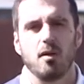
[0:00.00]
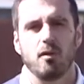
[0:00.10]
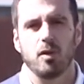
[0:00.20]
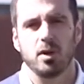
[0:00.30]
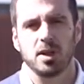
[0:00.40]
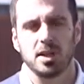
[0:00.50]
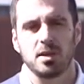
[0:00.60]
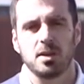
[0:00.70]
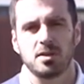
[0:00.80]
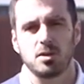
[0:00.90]
For
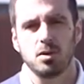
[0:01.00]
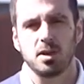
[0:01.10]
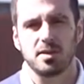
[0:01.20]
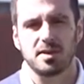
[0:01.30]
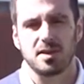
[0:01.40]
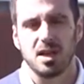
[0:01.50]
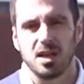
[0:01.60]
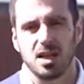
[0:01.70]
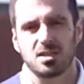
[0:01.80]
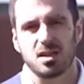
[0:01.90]
the students,
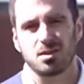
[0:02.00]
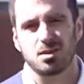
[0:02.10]
it's